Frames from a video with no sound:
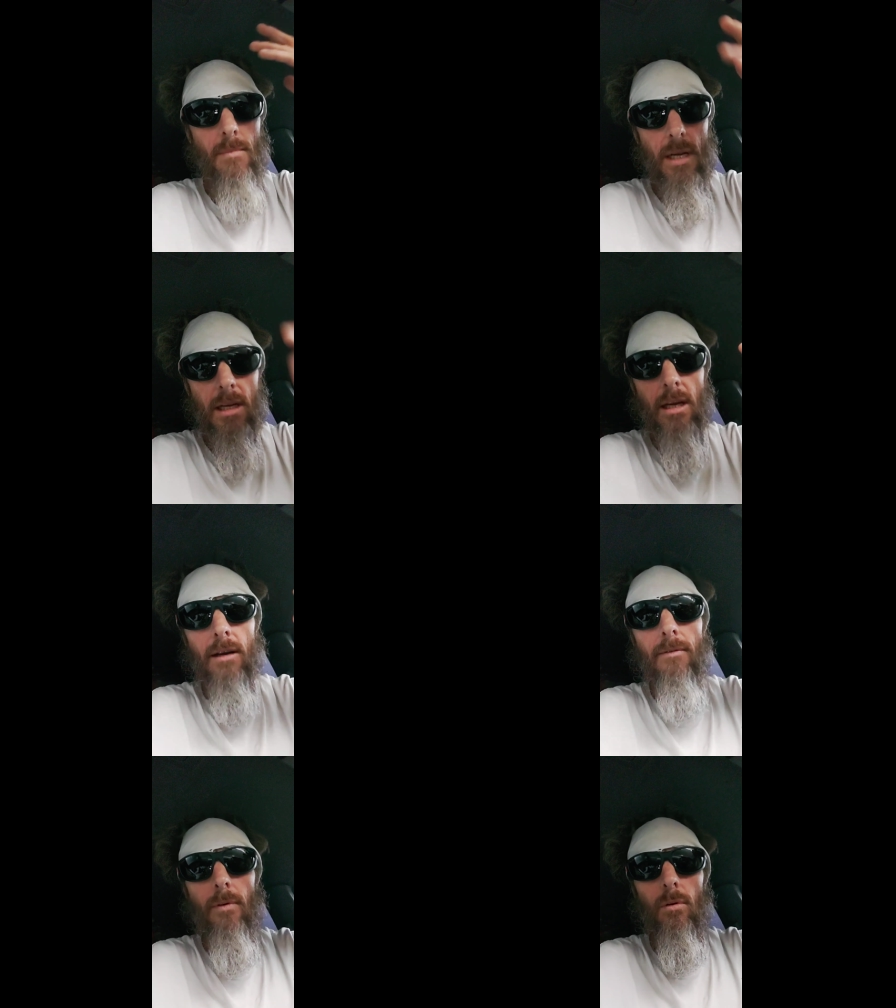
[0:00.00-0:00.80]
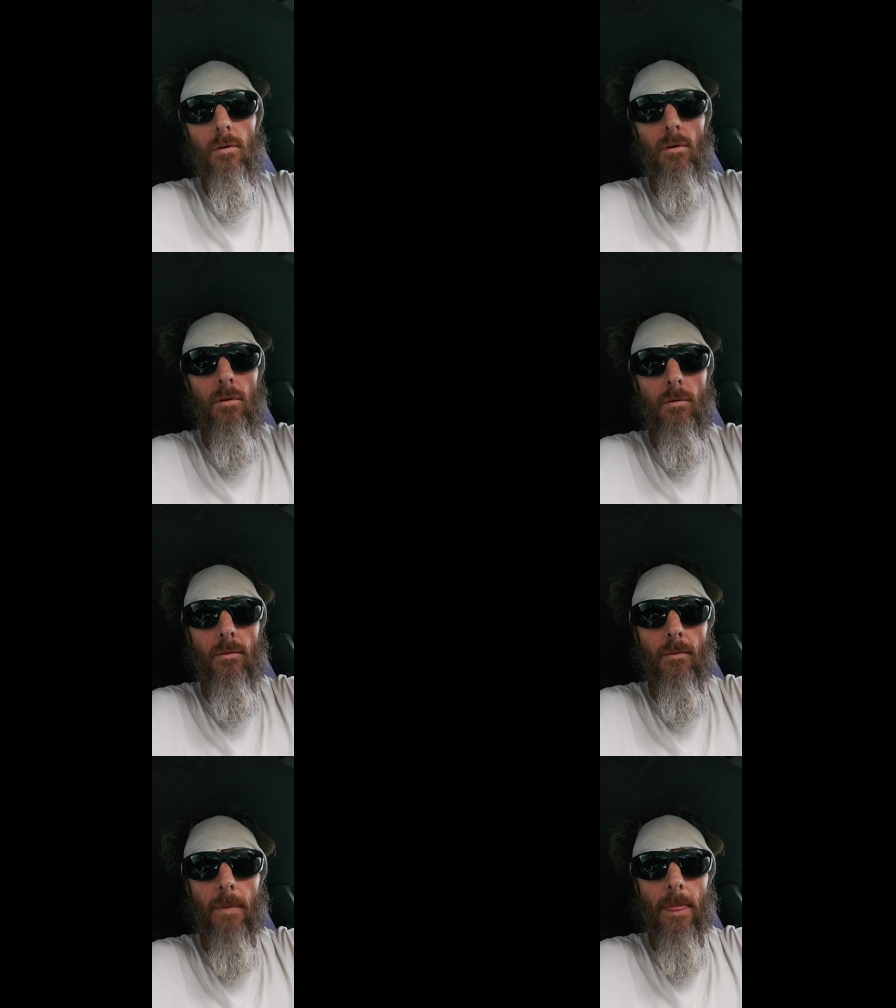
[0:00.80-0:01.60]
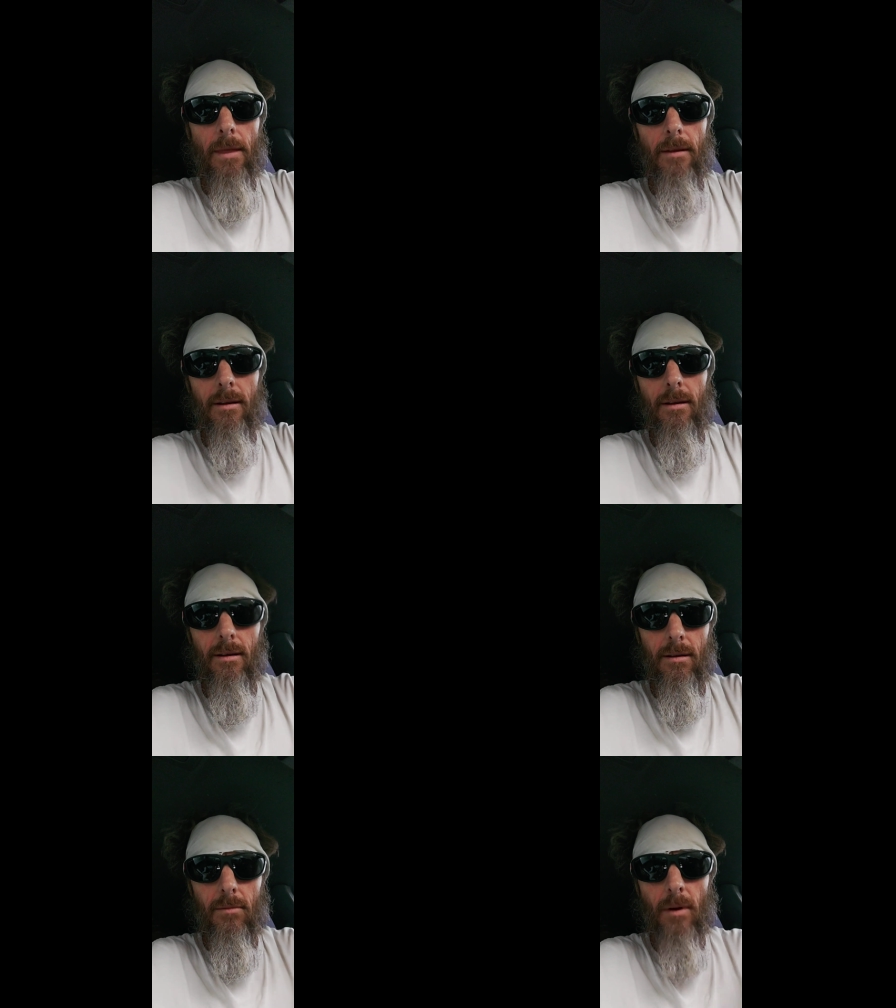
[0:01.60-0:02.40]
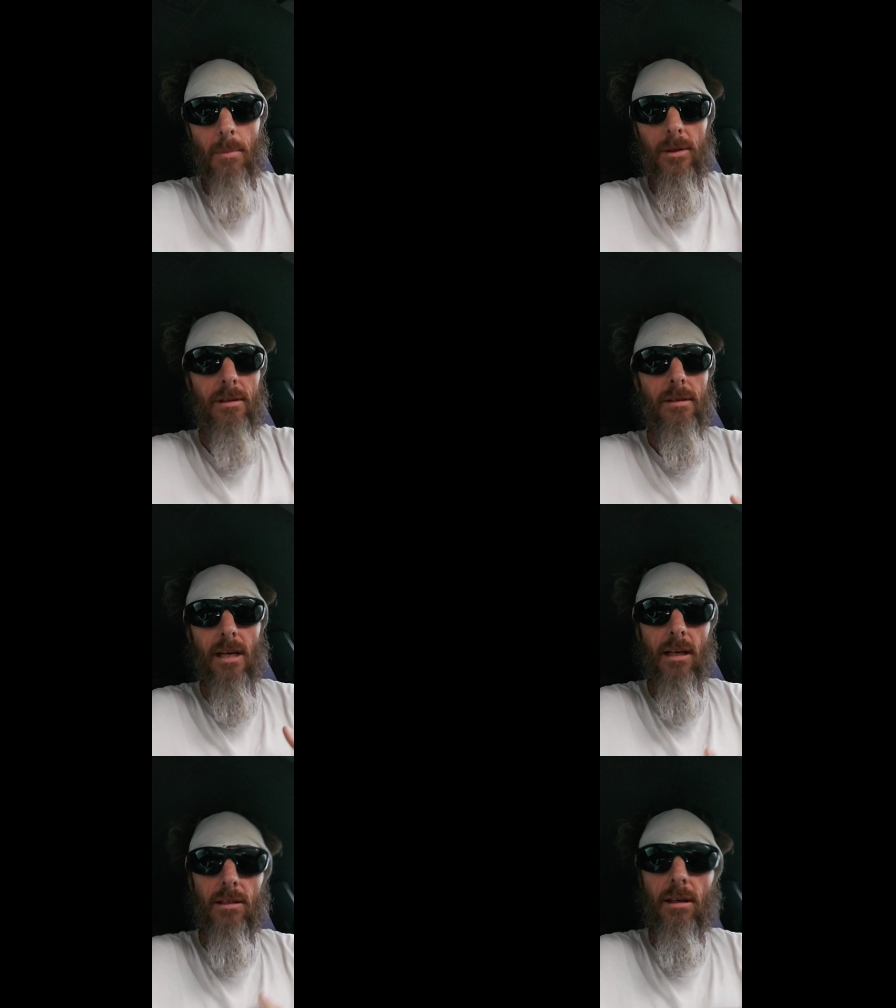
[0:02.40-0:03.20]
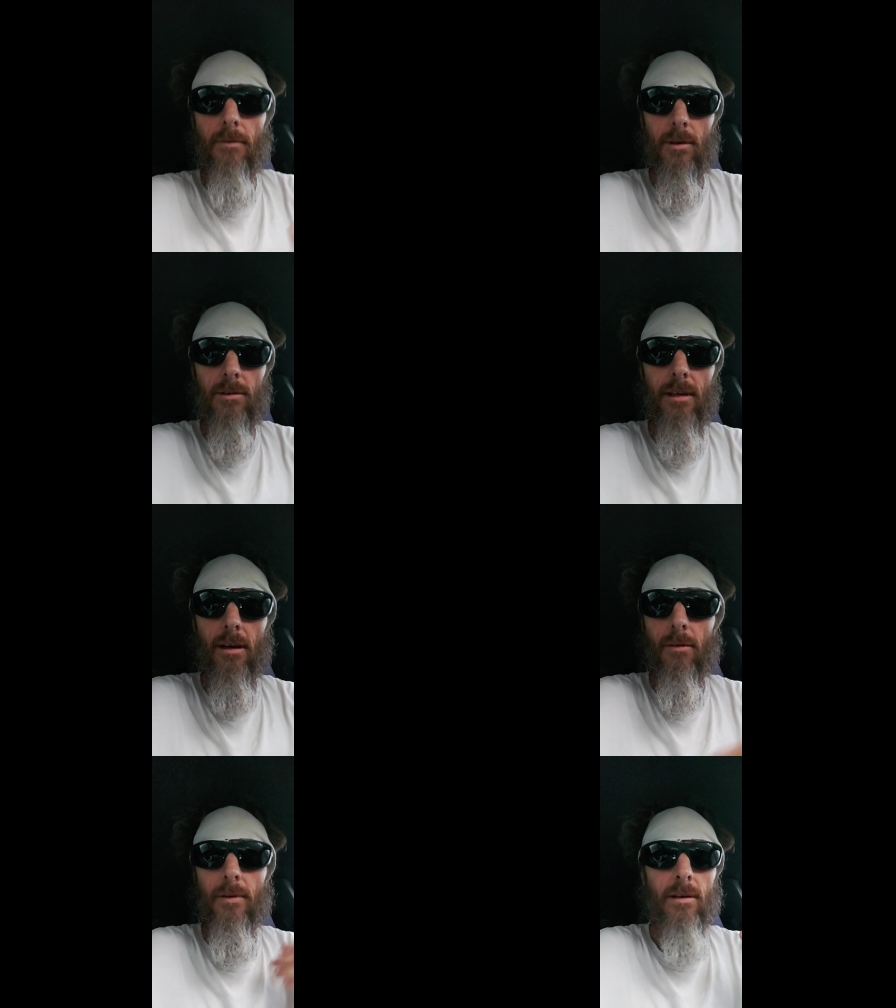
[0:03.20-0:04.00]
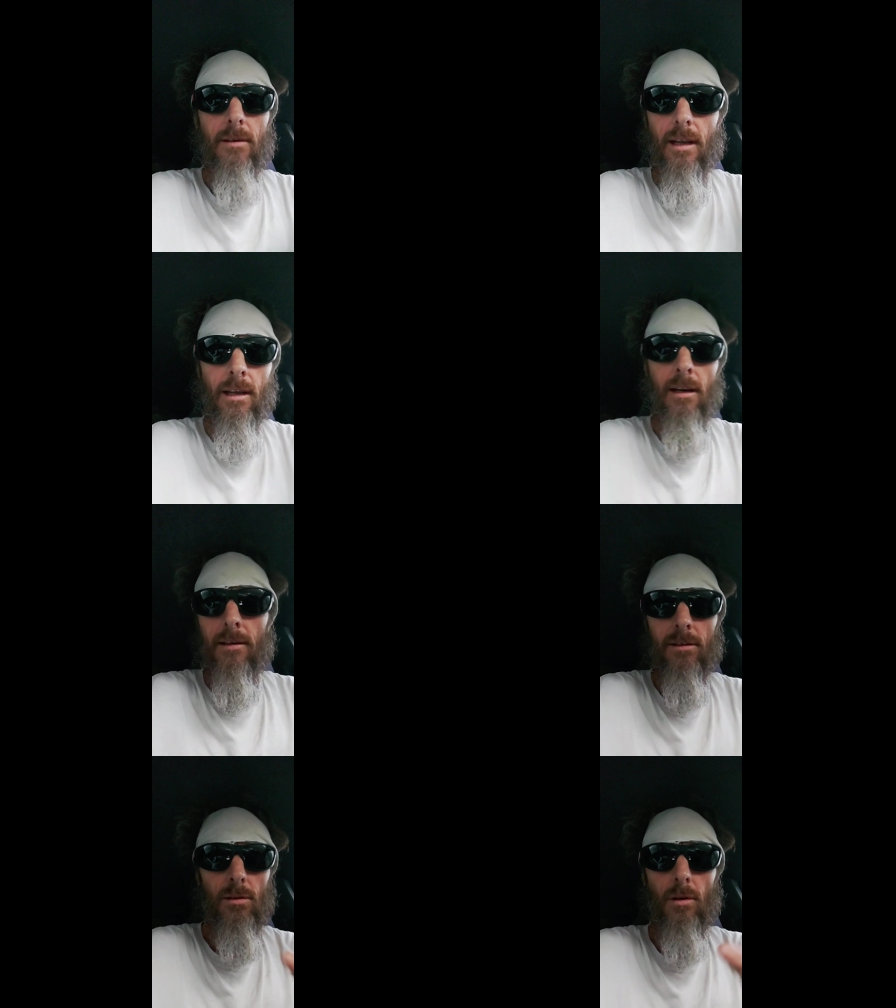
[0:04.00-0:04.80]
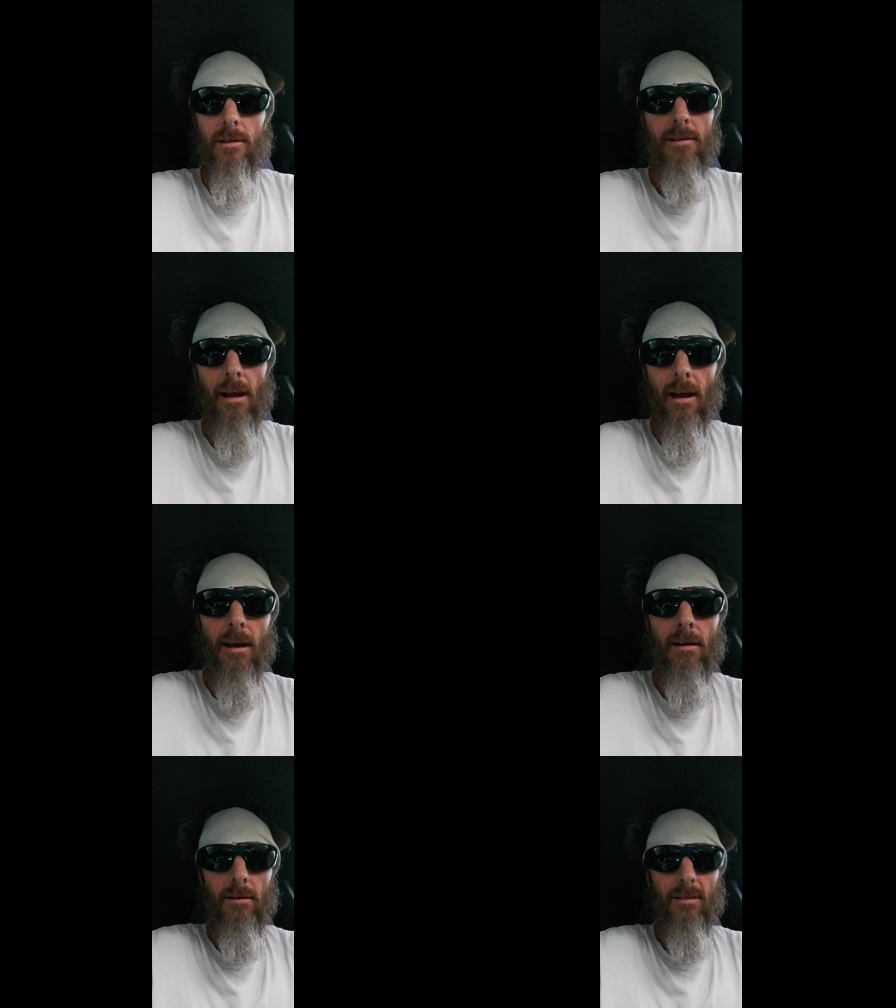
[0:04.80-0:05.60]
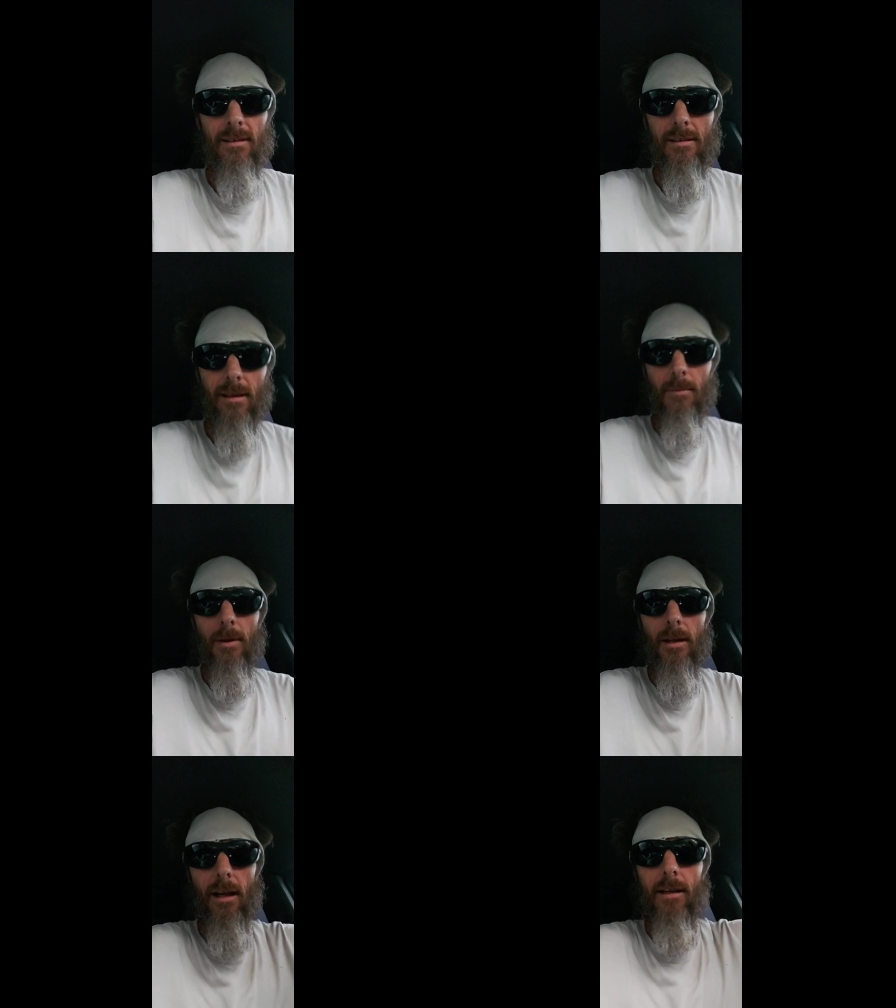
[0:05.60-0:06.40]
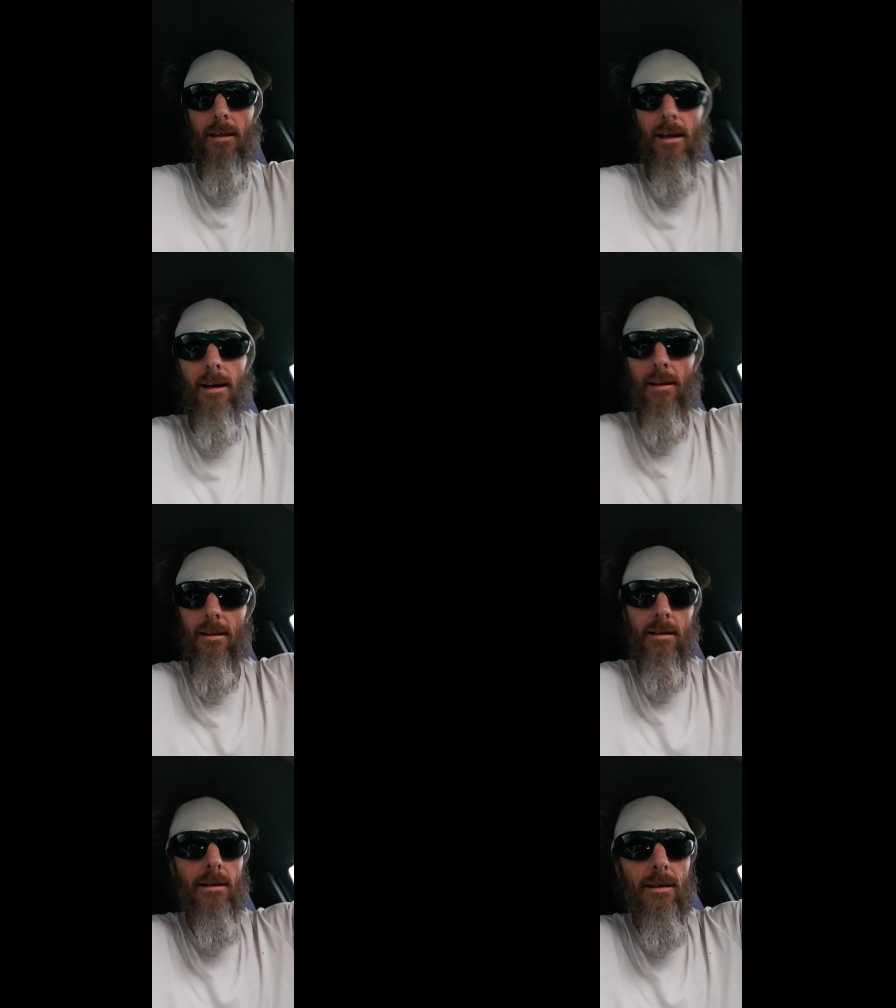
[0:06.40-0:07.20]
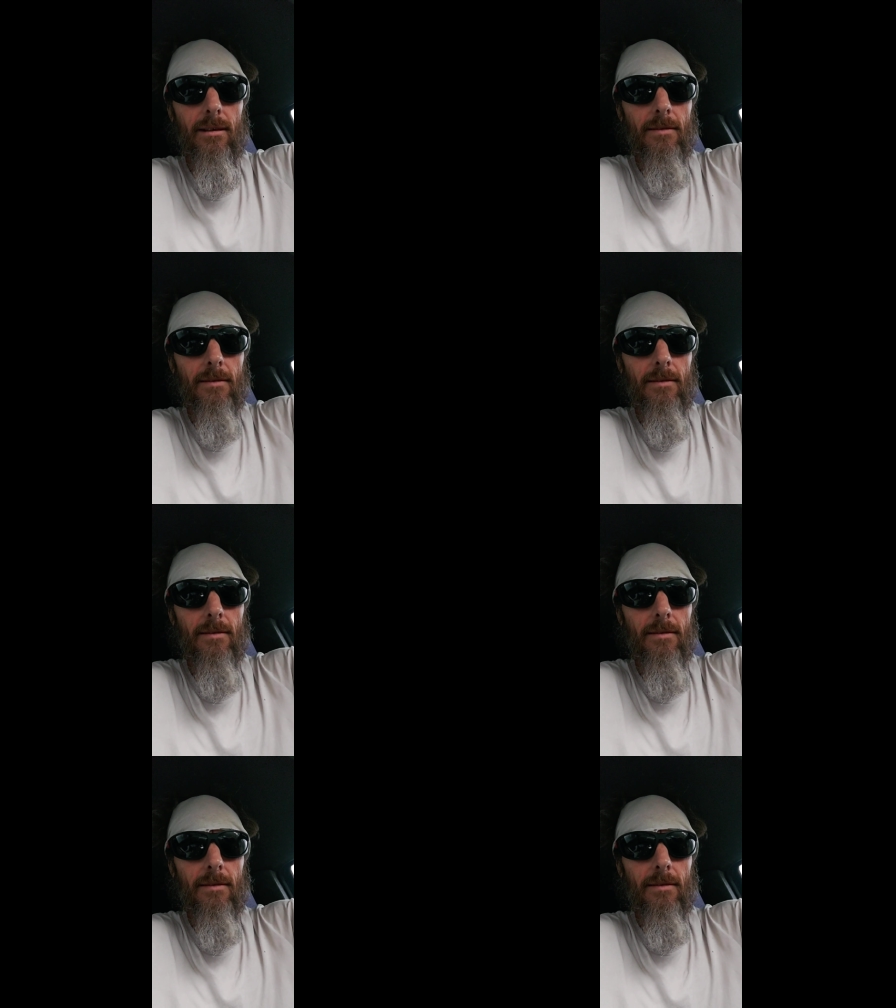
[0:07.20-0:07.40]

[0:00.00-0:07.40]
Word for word: meaningful representation of yourself in in a short saying, something like that, I think.